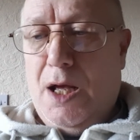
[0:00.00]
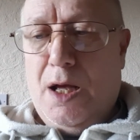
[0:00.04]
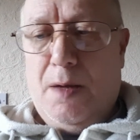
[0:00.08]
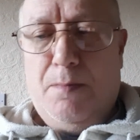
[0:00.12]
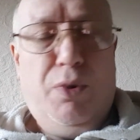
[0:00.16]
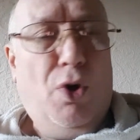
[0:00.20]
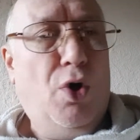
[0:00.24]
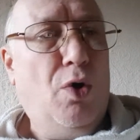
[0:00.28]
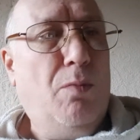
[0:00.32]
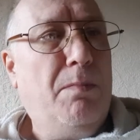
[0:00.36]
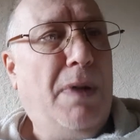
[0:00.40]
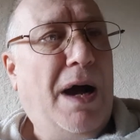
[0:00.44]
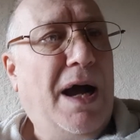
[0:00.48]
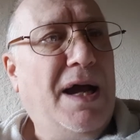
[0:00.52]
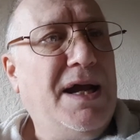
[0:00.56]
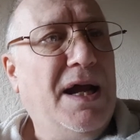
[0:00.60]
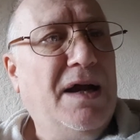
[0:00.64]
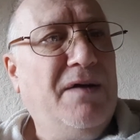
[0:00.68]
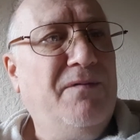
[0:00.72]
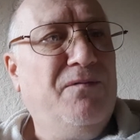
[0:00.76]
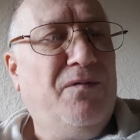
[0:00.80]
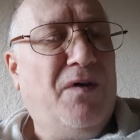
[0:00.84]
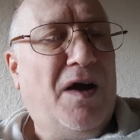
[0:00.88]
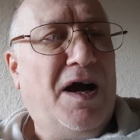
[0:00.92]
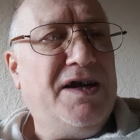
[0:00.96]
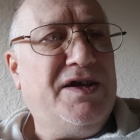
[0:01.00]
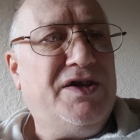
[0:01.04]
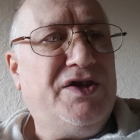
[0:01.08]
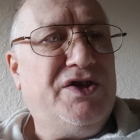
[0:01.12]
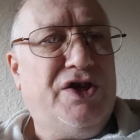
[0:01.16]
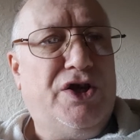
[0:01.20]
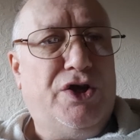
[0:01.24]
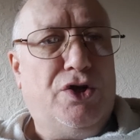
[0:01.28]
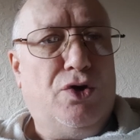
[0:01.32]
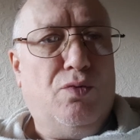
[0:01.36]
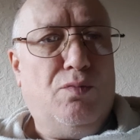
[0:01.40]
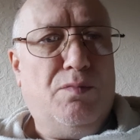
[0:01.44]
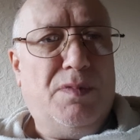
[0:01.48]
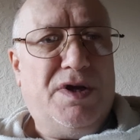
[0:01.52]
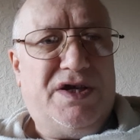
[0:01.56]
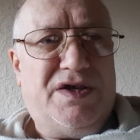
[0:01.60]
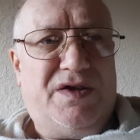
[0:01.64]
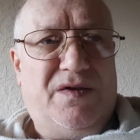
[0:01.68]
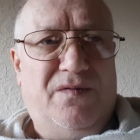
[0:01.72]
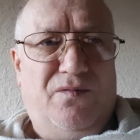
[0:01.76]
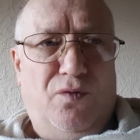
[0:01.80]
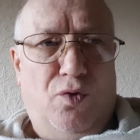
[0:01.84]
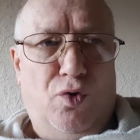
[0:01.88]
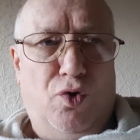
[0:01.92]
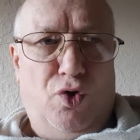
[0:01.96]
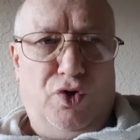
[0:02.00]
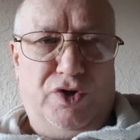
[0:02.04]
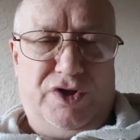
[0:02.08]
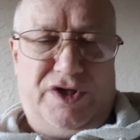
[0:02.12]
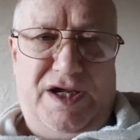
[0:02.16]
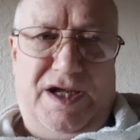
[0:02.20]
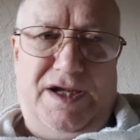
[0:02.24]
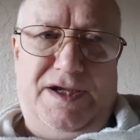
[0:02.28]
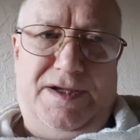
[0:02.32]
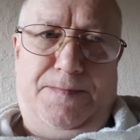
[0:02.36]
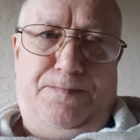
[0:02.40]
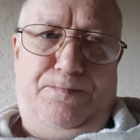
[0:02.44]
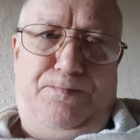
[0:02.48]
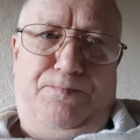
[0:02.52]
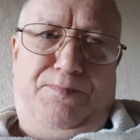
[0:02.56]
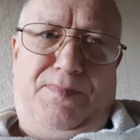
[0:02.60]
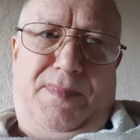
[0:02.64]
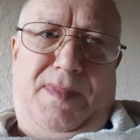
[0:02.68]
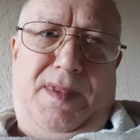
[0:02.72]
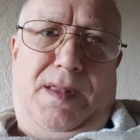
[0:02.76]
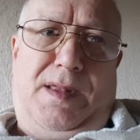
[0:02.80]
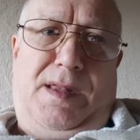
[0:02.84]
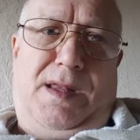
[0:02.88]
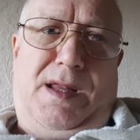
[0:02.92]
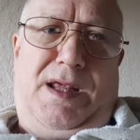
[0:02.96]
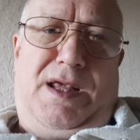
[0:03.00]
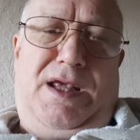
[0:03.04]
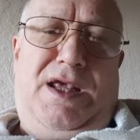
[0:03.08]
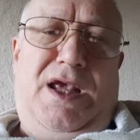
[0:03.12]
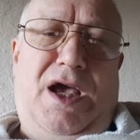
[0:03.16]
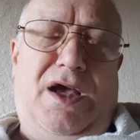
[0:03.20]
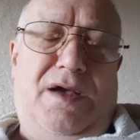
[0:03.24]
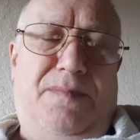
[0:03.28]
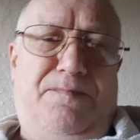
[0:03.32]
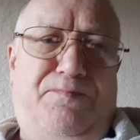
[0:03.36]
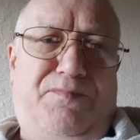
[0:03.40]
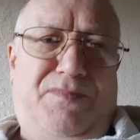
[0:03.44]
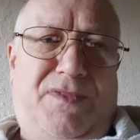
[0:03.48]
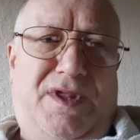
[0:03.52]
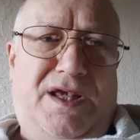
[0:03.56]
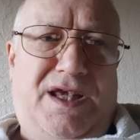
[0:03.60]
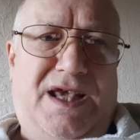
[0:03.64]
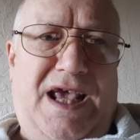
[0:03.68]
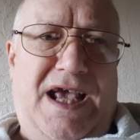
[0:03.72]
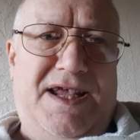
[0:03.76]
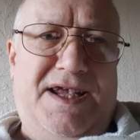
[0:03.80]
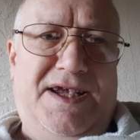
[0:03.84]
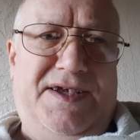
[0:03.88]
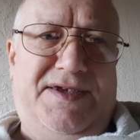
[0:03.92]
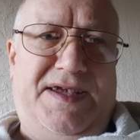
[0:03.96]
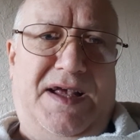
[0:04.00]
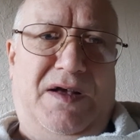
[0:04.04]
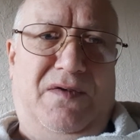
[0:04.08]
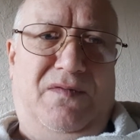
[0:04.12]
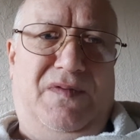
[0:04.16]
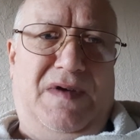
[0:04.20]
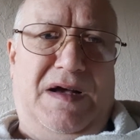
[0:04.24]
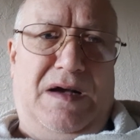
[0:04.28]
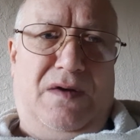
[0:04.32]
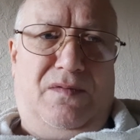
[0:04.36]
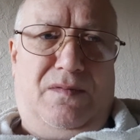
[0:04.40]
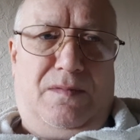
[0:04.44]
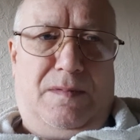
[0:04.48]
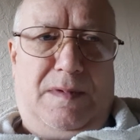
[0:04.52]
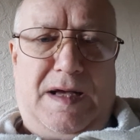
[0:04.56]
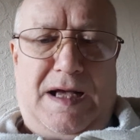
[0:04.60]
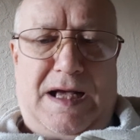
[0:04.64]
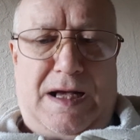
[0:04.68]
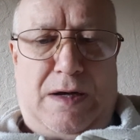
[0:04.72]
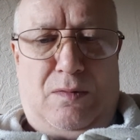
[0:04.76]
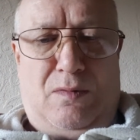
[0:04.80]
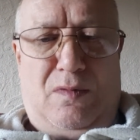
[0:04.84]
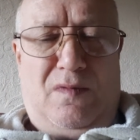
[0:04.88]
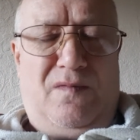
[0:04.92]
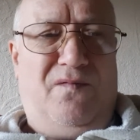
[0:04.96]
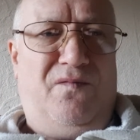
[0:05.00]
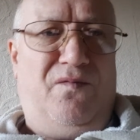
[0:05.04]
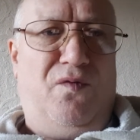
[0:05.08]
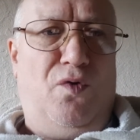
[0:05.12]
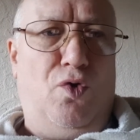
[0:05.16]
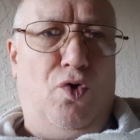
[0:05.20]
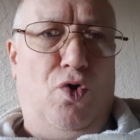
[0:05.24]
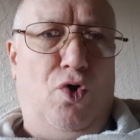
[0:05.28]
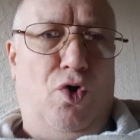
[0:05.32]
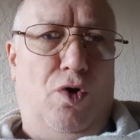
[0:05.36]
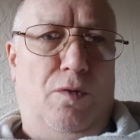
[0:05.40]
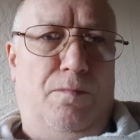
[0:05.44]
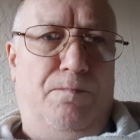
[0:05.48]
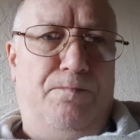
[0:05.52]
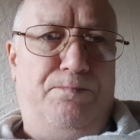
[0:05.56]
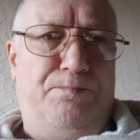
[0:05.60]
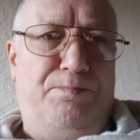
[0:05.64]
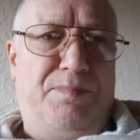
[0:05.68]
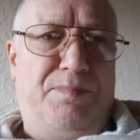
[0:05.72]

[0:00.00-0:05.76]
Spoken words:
But my advice to you, Mr. Vought, is, yeah, get yourself out and vote.